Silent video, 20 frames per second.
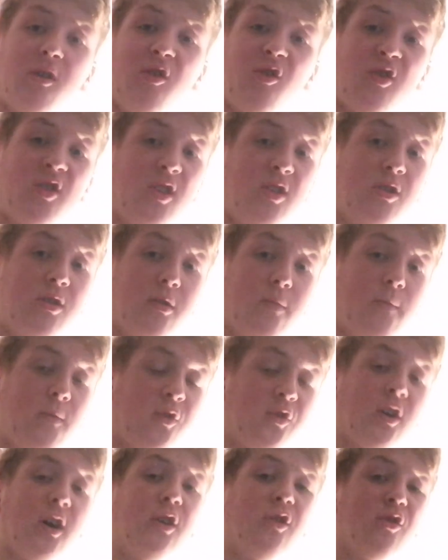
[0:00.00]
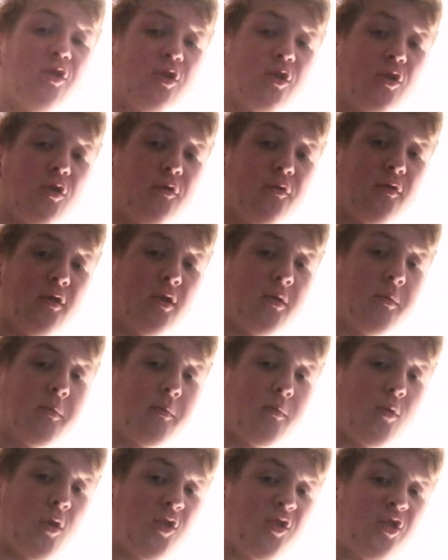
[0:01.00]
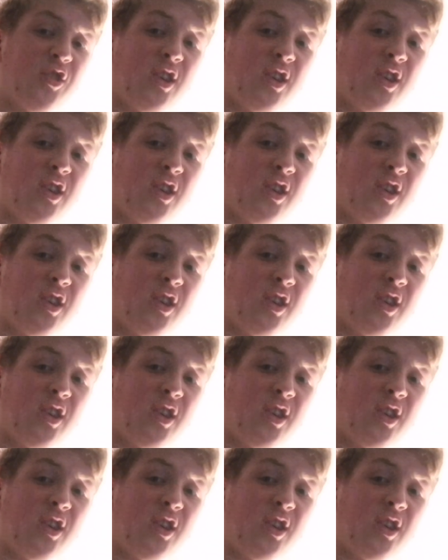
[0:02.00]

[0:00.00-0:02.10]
to see this guy doing a good film, watch